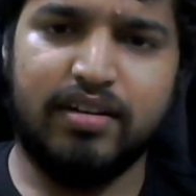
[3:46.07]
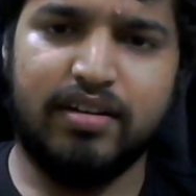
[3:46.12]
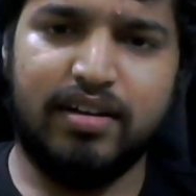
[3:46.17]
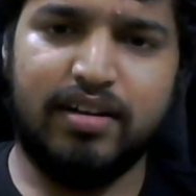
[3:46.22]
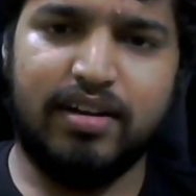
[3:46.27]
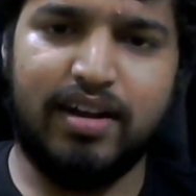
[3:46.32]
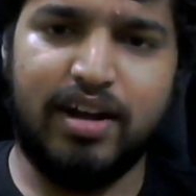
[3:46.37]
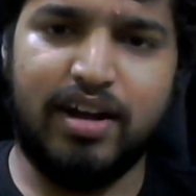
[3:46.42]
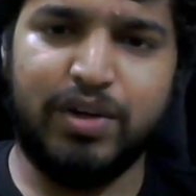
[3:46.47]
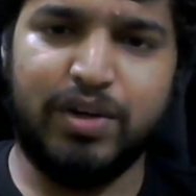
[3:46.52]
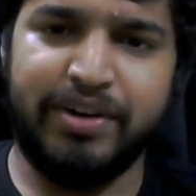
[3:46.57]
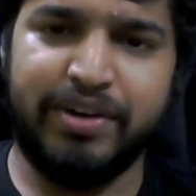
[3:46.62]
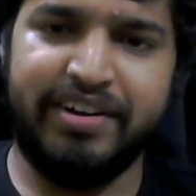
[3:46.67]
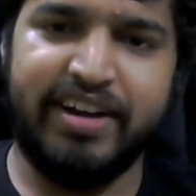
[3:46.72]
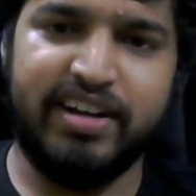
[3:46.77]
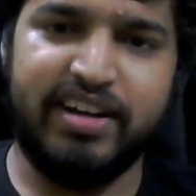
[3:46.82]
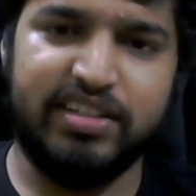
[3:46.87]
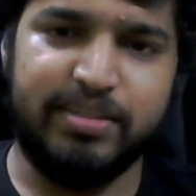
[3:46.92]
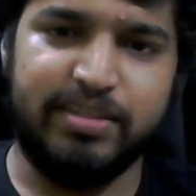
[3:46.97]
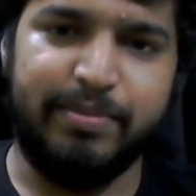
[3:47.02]
Now
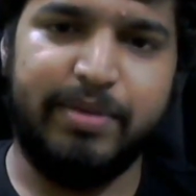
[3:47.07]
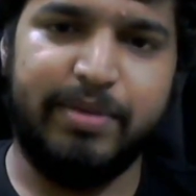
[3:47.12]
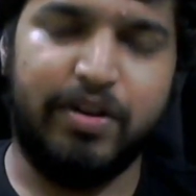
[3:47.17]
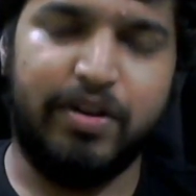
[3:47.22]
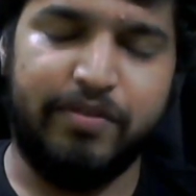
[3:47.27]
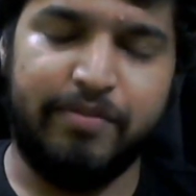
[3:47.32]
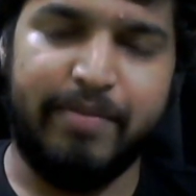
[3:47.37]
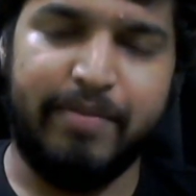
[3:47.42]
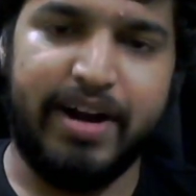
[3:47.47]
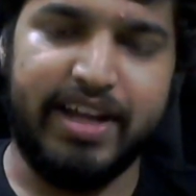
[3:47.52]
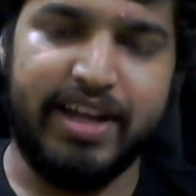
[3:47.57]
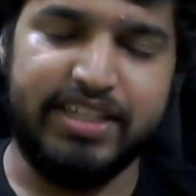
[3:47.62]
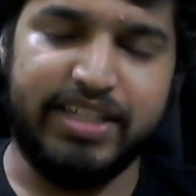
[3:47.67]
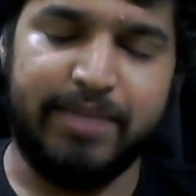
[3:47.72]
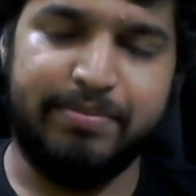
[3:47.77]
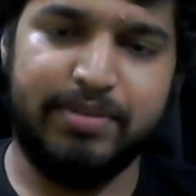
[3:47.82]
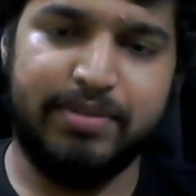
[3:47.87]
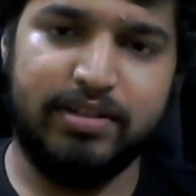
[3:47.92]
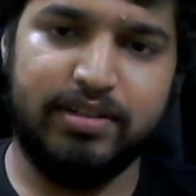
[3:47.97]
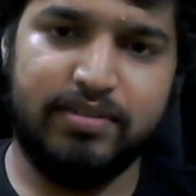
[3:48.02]
210 is a bit of a bad
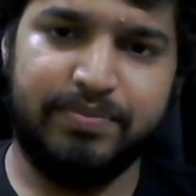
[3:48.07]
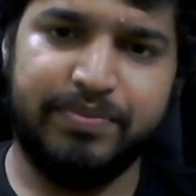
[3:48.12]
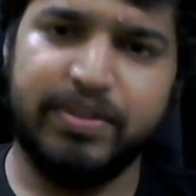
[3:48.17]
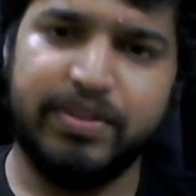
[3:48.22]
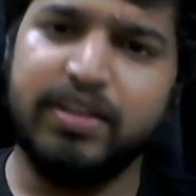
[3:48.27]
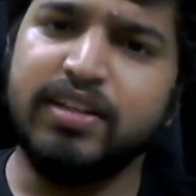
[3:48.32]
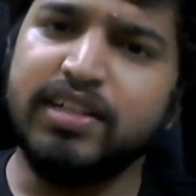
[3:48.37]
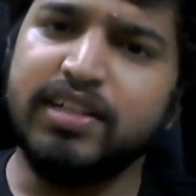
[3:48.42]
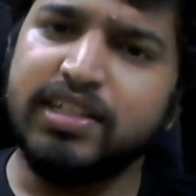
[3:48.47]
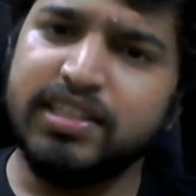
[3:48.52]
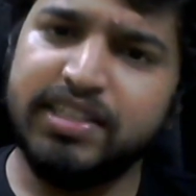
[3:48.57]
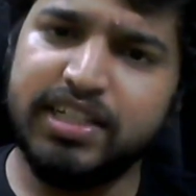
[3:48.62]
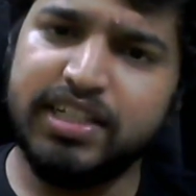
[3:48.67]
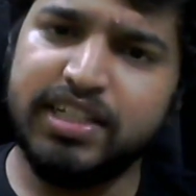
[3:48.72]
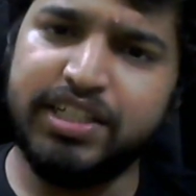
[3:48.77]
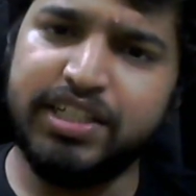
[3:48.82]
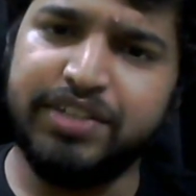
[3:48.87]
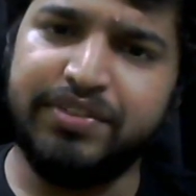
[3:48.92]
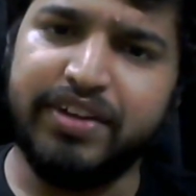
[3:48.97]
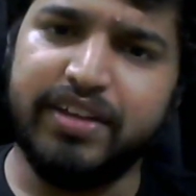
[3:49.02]
example.
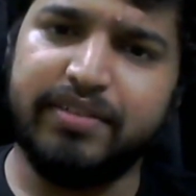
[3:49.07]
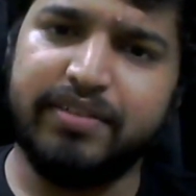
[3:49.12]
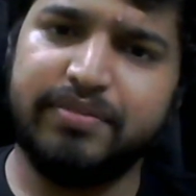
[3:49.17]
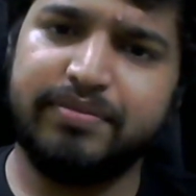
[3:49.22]
63.